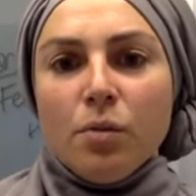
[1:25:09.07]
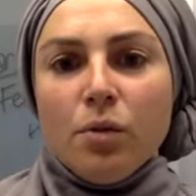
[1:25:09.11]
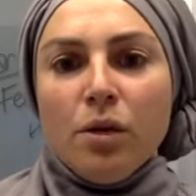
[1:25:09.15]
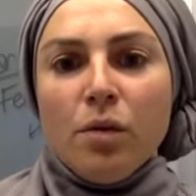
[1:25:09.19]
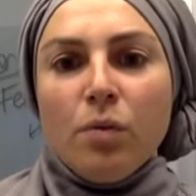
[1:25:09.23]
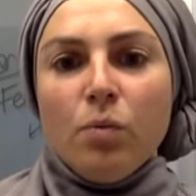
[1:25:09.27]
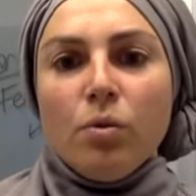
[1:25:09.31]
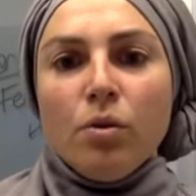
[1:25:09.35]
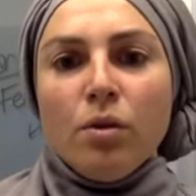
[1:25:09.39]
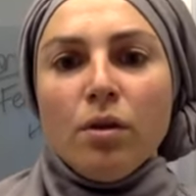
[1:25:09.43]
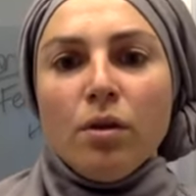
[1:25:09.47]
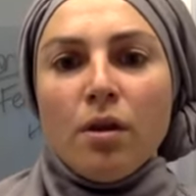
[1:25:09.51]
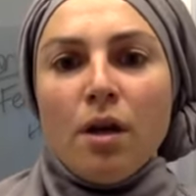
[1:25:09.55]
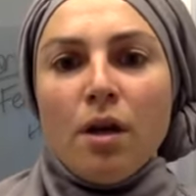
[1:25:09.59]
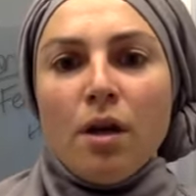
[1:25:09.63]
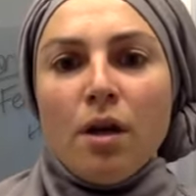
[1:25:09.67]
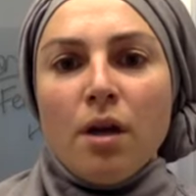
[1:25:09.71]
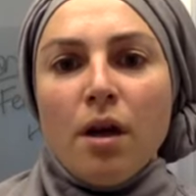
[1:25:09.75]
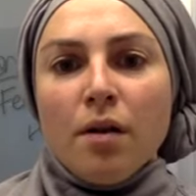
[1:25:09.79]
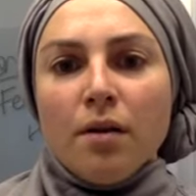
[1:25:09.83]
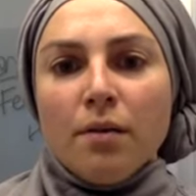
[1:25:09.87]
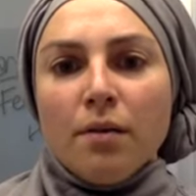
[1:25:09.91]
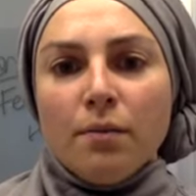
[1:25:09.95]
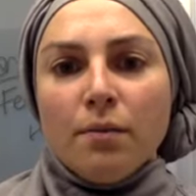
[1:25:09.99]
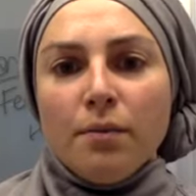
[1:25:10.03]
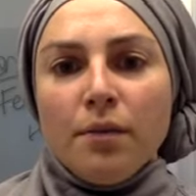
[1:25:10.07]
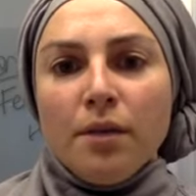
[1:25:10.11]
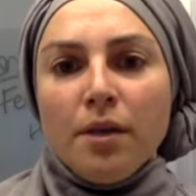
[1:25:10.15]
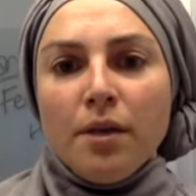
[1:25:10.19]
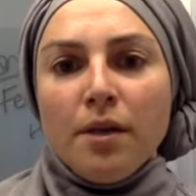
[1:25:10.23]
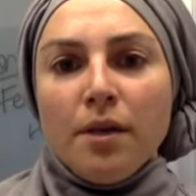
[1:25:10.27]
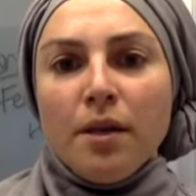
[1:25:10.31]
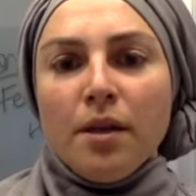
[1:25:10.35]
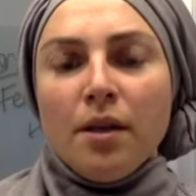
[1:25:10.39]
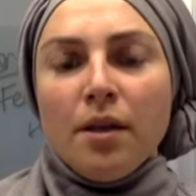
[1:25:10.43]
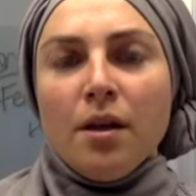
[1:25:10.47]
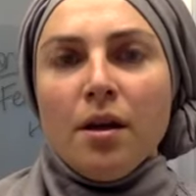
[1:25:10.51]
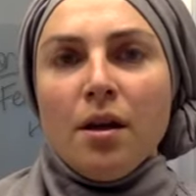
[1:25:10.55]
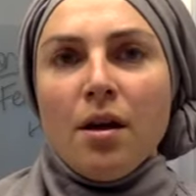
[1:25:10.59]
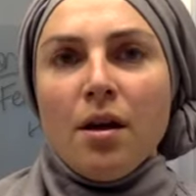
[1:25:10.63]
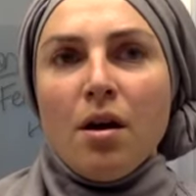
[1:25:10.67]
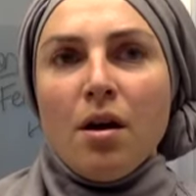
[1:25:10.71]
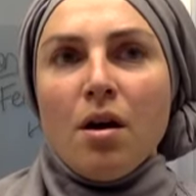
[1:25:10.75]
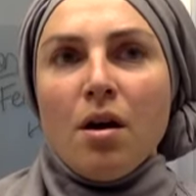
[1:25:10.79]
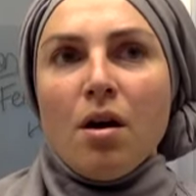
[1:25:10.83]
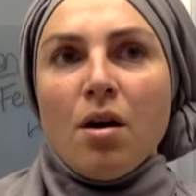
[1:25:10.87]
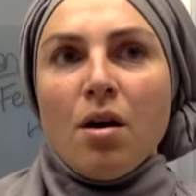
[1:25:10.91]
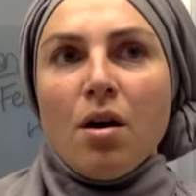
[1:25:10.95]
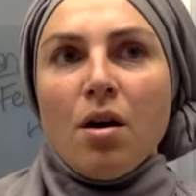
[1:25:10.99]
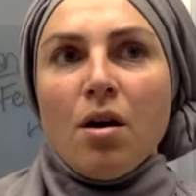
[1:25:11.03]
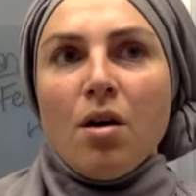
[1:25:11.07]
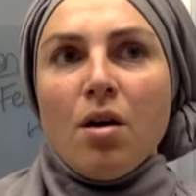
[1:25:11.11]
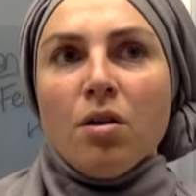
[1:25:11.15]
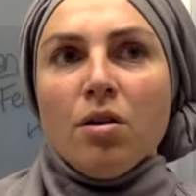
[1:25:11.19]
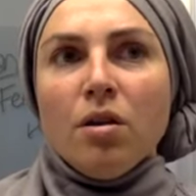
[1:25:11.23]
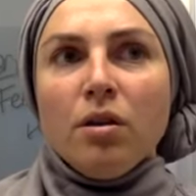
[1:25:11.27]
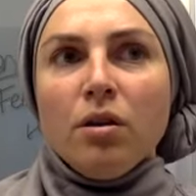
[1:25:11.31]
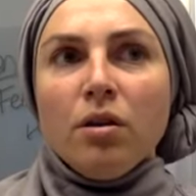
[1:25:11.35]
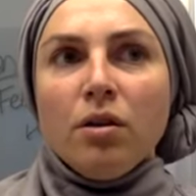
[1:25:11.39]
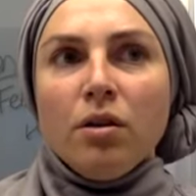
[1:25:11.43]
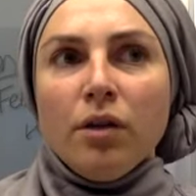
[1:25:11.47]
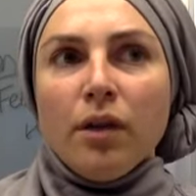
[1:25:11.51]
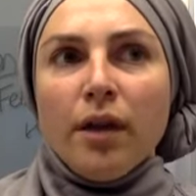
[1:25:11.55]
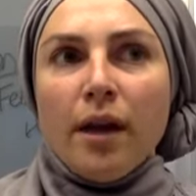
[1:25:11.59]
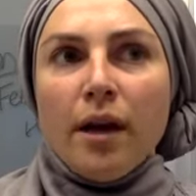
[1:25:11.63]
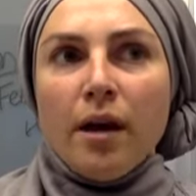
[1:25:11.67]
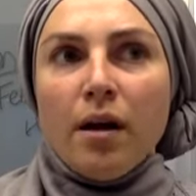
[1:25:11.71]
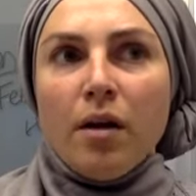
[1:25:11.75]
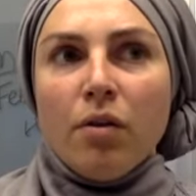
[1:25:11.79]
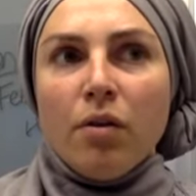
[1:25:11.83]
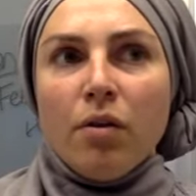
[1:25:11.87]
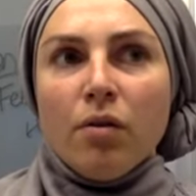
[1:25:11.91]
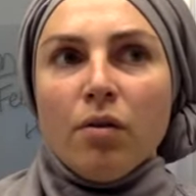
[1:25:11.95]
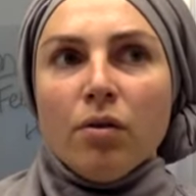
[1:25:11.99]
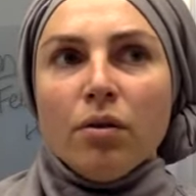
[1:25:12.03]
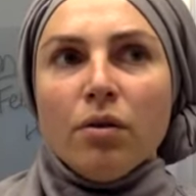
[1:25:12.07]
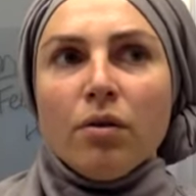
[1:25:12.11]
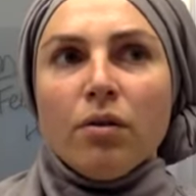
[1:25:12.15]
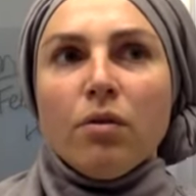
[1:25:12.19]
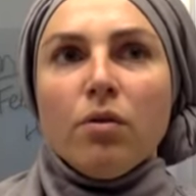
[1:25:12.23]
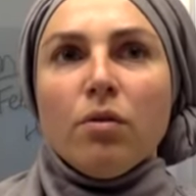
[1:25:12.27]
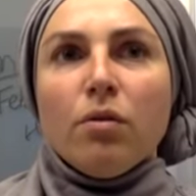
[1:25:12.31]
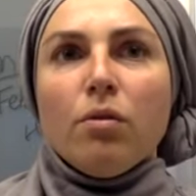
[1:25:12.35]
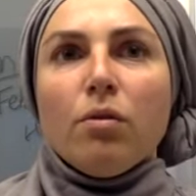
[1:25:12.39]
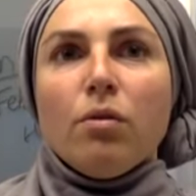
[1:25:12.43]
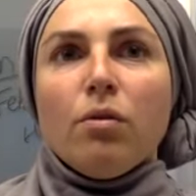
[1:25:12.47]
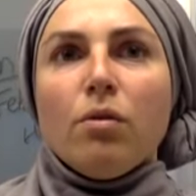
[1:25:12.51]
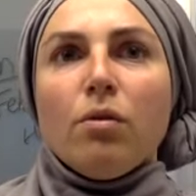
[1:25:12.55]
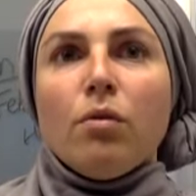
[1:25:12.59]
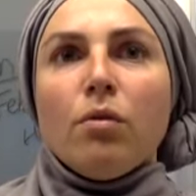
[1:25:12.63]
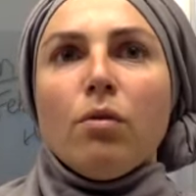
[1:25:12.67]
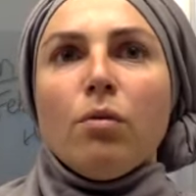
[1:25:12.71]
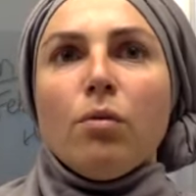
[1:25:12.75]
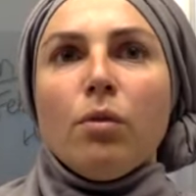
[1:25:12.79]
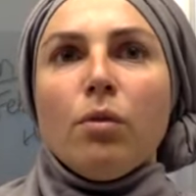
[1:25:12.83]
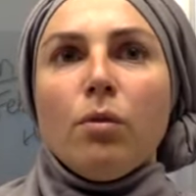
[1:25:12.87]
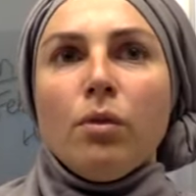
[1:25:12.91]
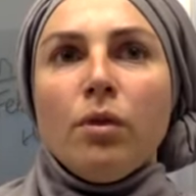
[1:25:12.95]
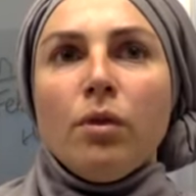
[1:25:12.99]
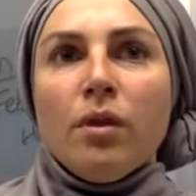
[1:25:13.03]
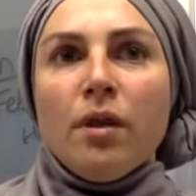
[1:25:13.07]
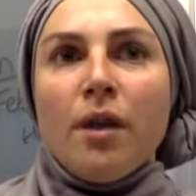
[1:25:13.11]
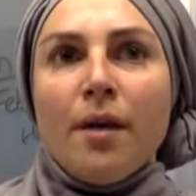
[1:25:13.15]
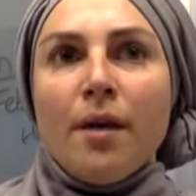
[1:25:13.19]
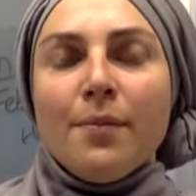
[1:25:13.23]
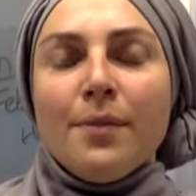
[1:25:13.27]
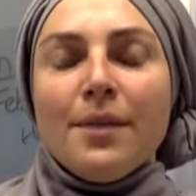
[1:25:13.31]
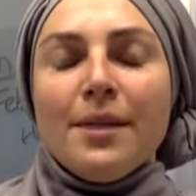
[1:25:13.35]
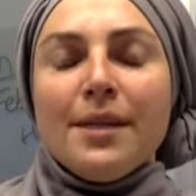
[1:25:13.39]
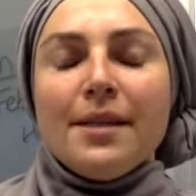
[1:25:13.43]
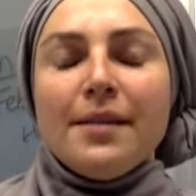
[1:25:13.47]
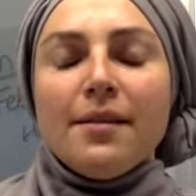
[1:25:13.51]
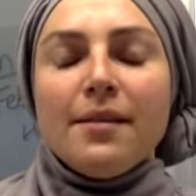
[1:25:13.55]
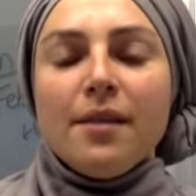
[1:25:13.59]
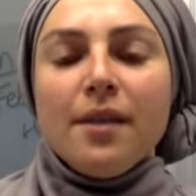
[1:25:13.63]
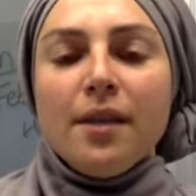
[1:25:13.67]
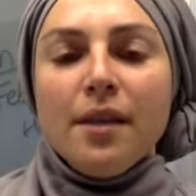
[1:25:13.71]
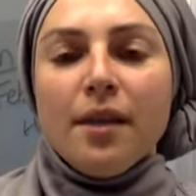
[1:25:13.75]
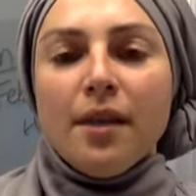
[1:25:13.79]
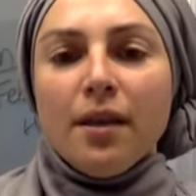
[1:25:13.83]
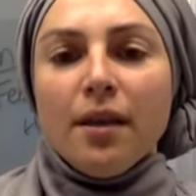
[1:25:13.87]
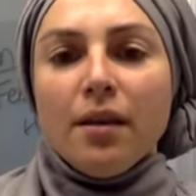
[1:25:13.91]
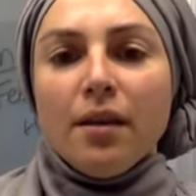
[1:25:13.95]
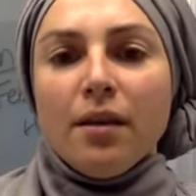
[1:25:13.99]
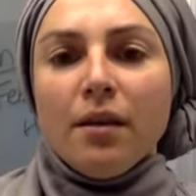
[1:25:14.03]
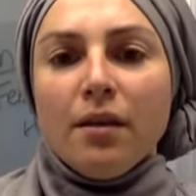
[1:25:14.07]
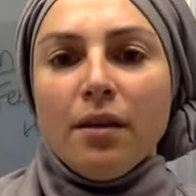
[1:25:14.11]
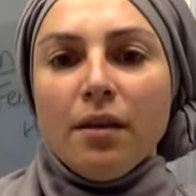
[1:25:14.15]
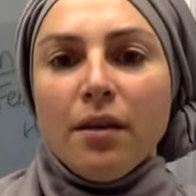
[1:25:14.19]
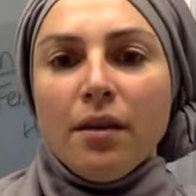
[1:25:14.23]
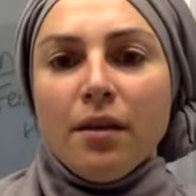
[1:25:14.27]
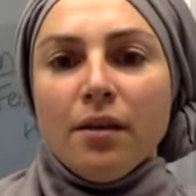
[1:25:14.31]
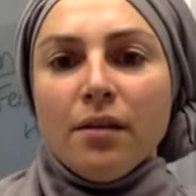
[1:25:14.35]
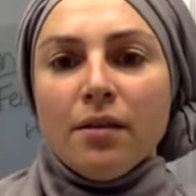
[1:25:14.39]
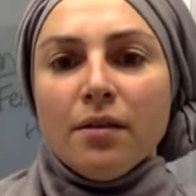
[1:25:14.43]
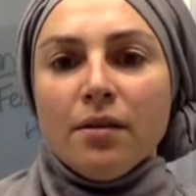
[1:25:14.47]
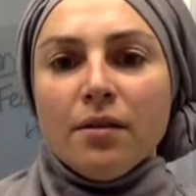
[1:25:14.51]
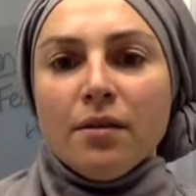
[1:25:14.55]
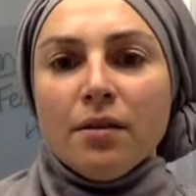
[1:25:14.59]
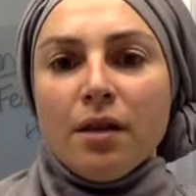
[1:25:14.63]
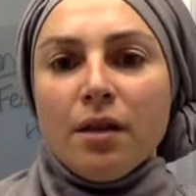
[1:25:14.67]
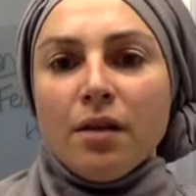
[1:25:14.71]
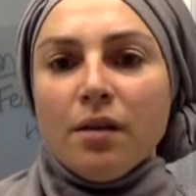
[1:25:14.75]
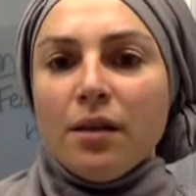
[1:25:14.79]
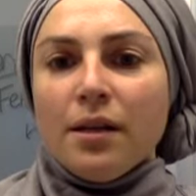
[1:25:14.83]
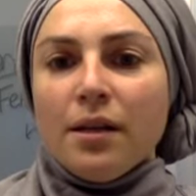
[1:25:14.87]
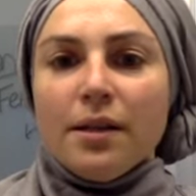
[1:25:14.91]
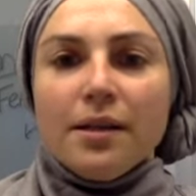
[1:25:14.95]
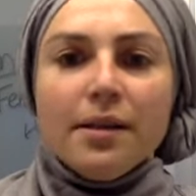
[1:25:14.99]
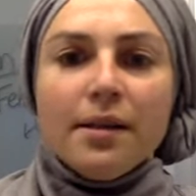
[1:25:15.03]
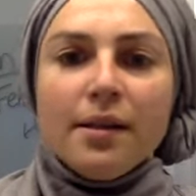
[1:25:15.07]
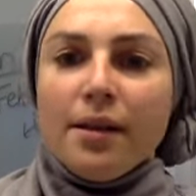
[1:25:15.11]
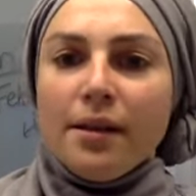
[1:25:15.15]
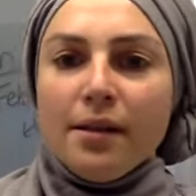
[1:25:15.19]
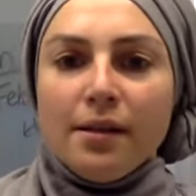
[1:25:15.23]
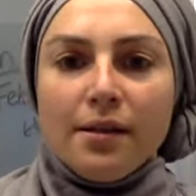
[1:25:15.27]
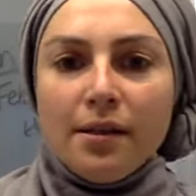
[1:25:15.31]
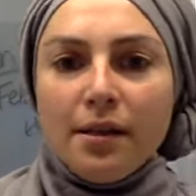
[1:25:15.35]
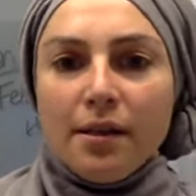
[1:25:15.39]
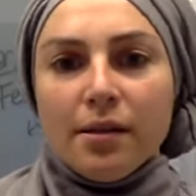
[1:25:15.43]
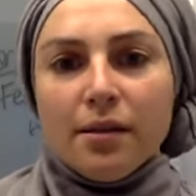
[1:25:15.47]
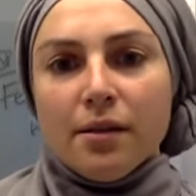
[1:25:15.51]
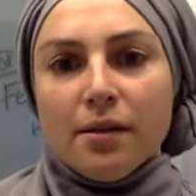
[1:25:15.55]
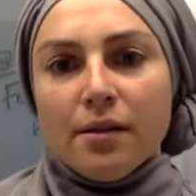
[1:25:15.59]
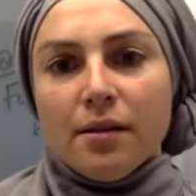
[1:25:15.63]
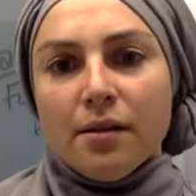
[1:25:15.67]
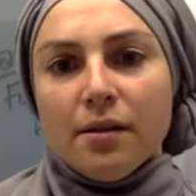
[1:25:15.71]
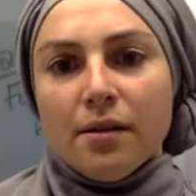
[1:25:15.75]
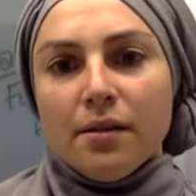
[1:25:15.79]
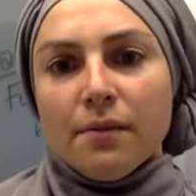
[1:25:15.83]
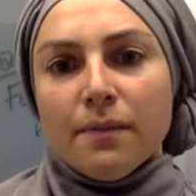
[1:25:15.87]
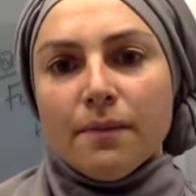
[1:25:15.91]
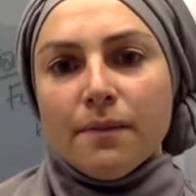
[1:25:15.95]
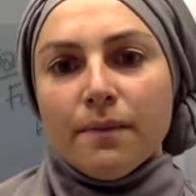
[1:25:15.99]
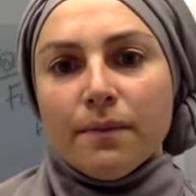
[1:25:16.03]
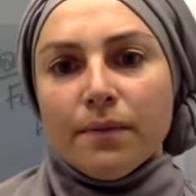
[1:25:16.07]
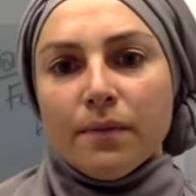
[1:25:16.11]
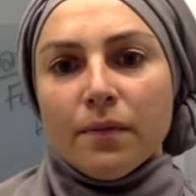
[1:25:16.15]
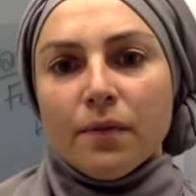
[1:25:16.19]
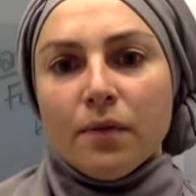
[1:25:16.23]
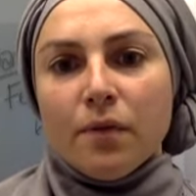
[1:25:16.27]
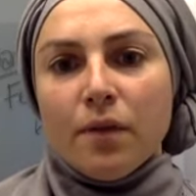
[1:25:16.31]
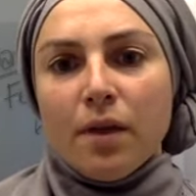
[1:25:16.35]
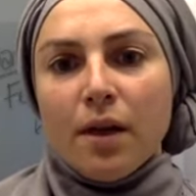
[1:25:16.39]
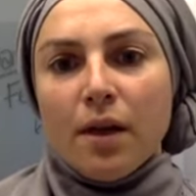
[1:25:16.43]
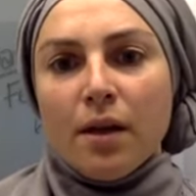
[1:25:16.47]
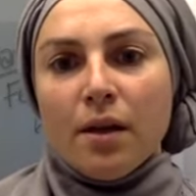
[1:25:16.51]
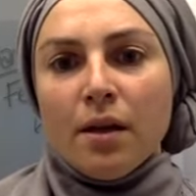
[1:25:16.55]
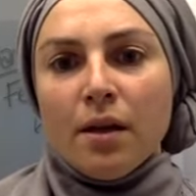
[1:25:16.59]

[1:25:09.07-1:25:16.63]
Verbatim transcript: we would not be on the lookout we would not be seeking things unless they exist right, right.